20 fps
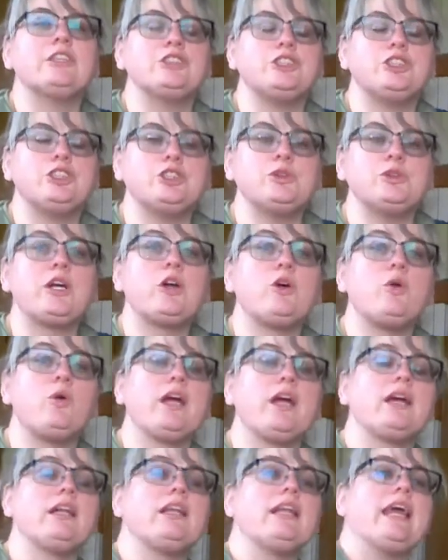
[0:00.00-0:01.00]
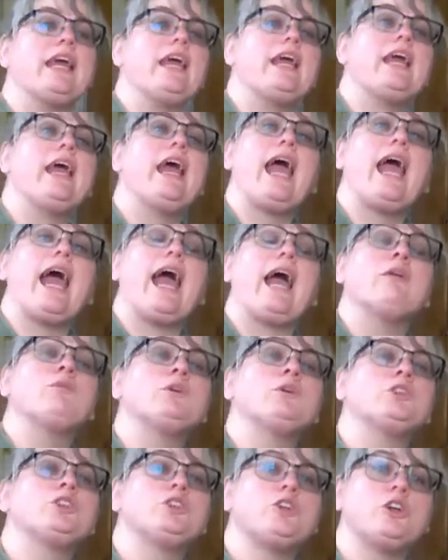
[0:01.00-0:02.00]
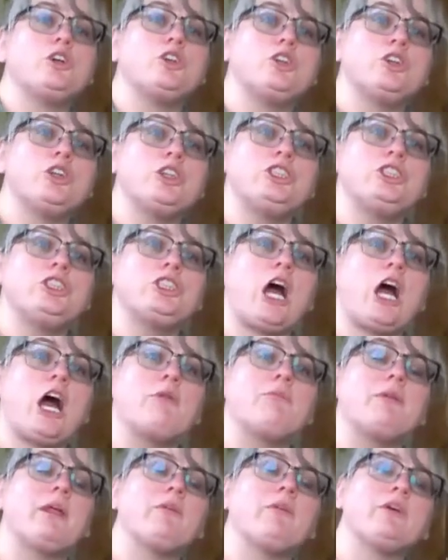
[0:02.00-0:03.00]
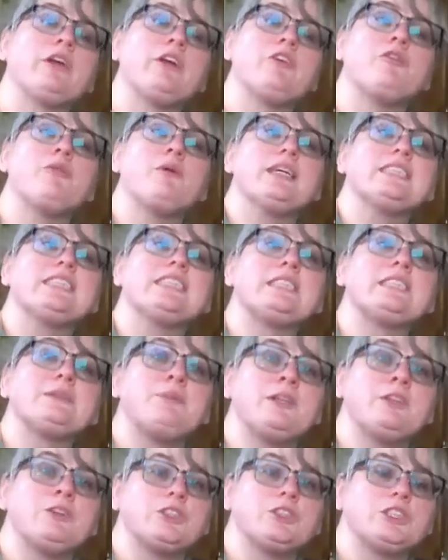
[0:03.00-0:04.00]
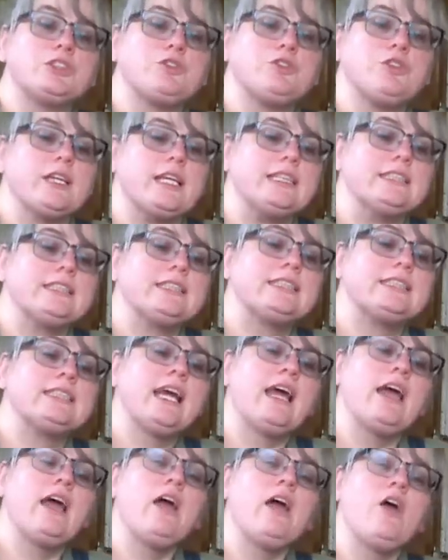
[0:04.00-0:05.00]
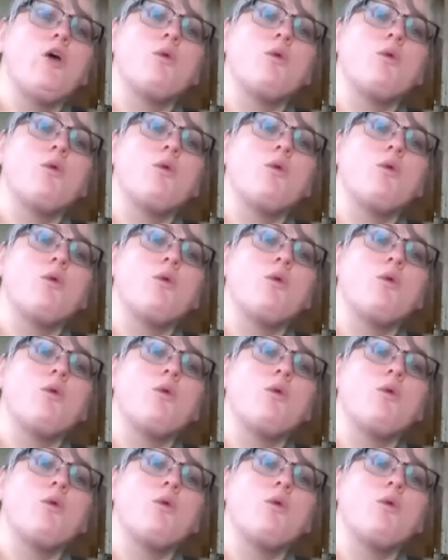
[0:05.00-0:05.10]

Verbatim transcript: can do it quickly, and will do a good job that will give me a spinner's fleece.